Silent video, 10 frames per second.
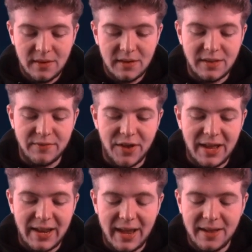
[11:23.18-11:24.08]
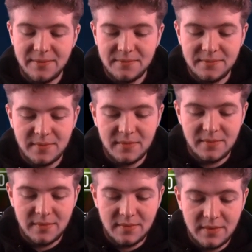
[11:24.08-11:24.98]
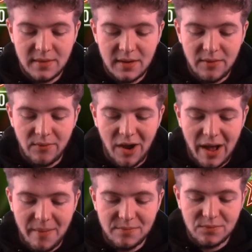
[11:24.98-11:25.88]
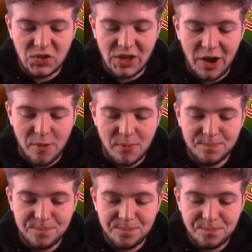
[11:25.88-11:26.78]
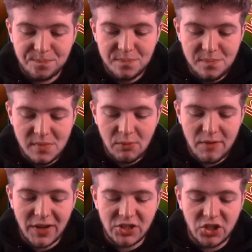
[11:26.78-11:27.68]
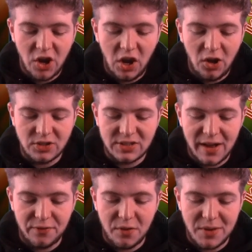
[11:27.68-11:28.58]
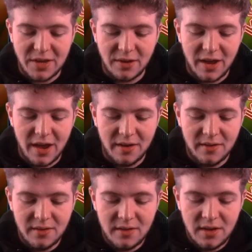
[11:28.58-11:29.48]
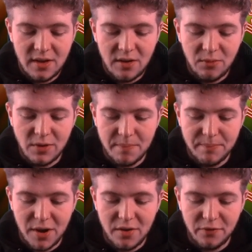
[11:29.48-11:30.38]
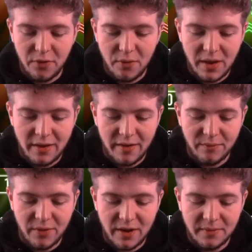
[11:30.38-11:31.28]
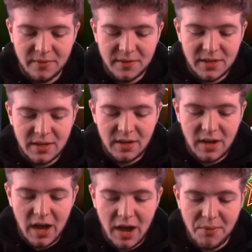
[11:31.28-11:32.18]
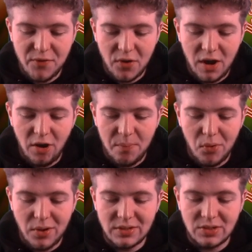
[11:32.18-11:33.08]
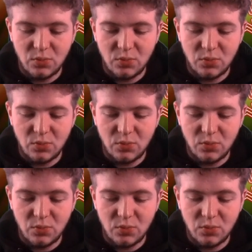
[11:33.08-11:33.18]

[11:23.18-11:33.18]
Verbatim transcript: The Verde. Right, so we've actually got a lot of stuff that we can uh, we can burn through here, haven't we? Uh, we've got a lot of points as